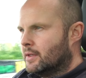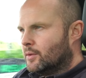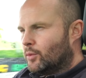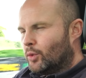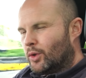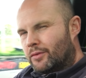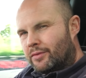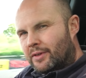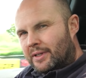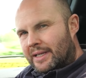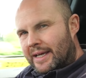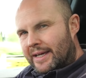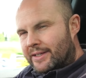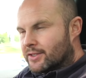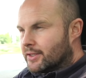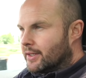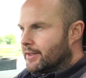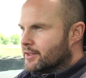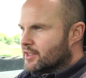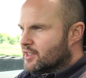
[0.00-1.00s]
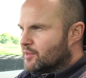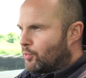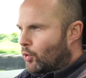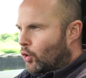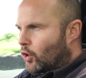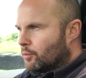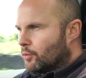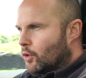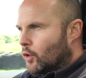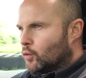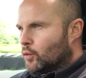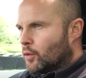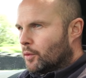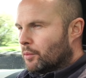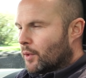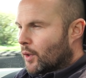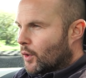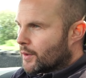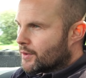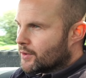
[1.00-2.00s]
I wonder if I lash it into sport mode
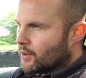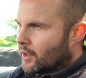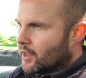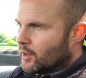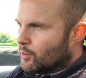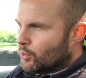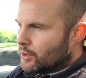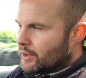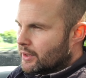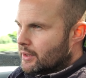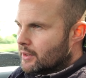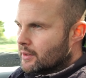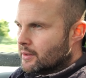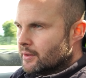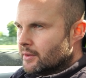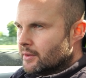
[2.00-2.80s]
one more time, would he